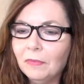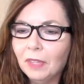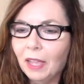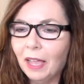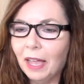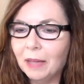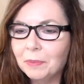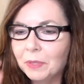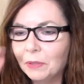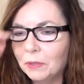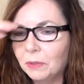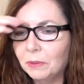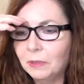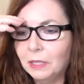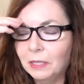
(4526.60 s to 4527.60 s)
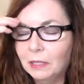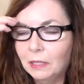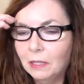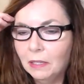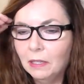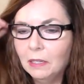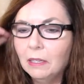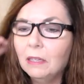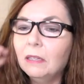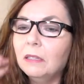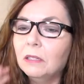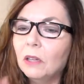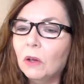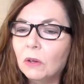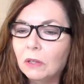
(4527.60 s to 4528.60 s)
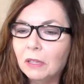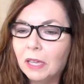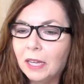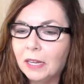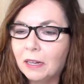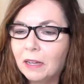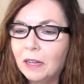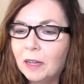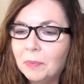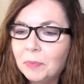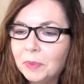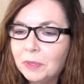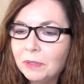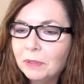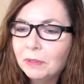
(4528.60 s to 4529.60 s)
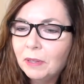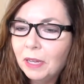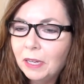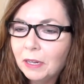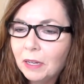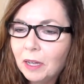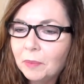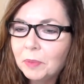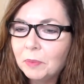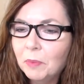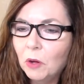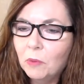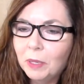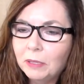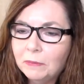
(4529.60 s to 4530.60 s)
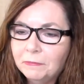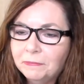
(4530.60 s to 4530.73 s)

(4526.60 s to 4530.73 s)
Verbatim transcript: Absolutely. Total eight of cups, eight of cups moment.